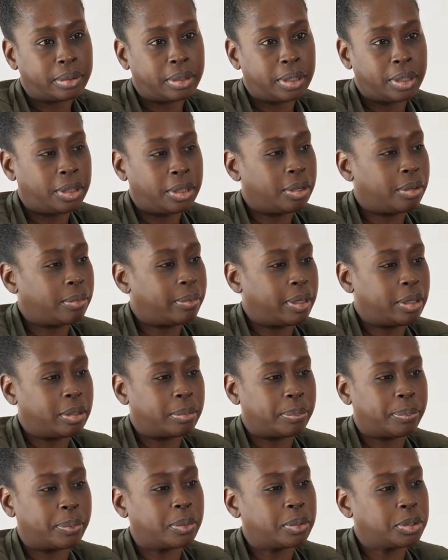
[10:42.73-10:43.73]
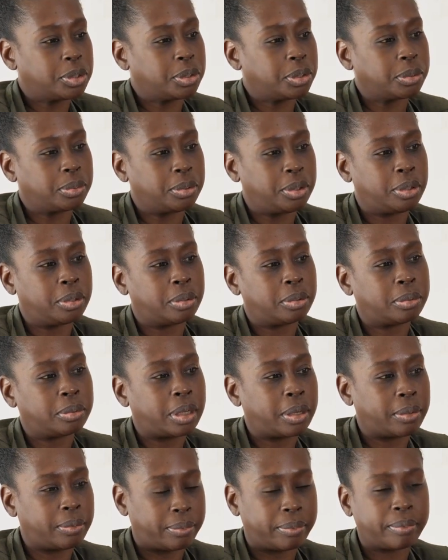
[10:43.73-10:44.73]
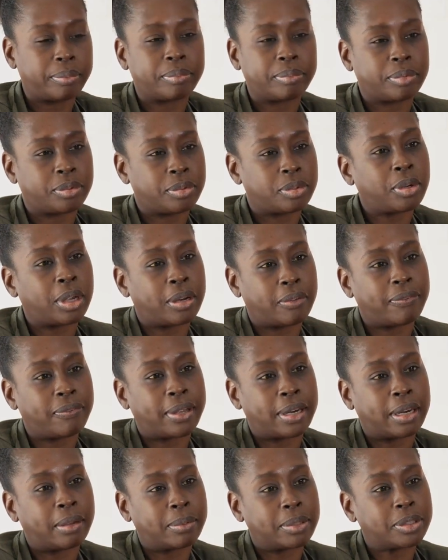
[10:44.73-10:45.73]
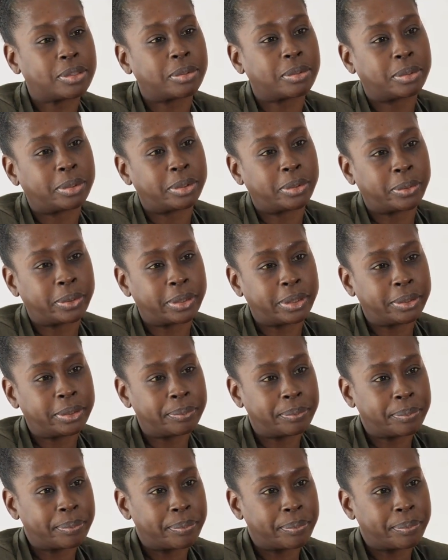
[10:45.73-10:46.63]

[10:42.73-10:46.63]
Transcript: And they already approach you, you know, to try to find out what's going on.